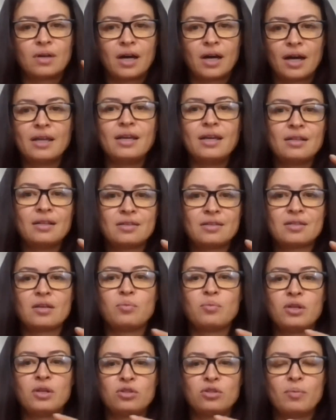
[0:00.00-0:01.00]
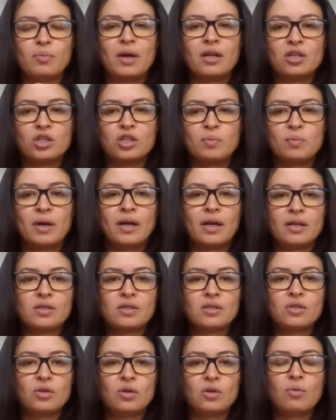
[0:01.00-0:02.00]
I need somebody to manage my
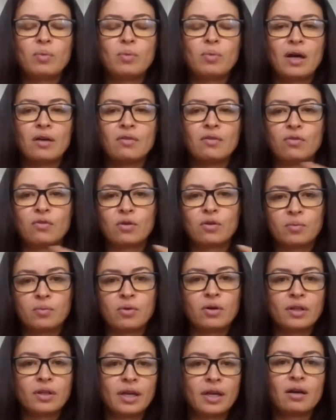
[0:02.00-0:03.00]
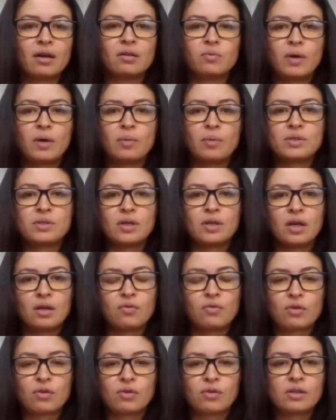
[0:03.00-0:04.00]
SEO platform on Carrot
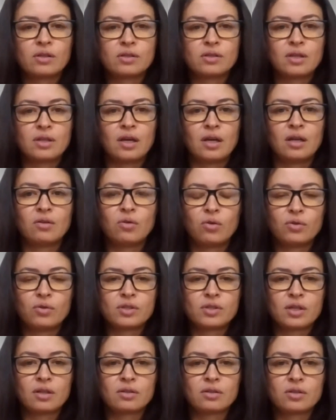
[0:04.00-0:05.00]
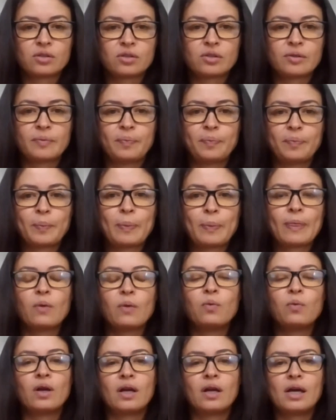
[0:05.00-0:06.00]
website for real estate wholesalers.
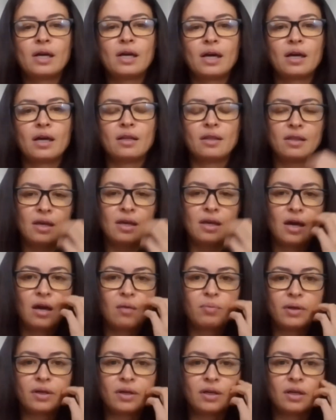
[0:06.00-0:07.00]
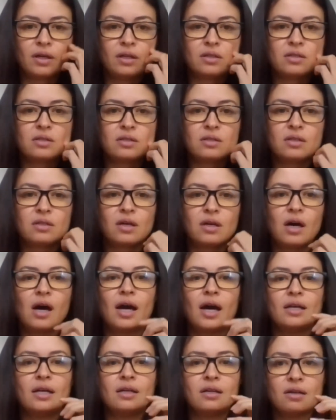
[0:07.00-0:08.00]
When I had the applicants,
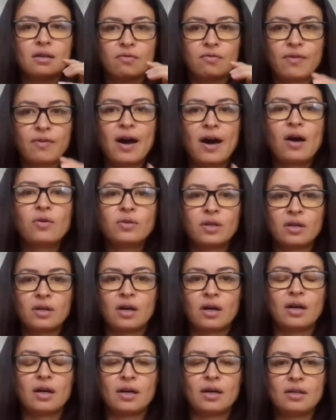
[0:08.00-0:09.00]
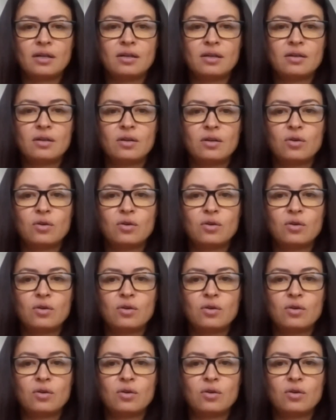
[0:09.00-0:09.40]
I found a guy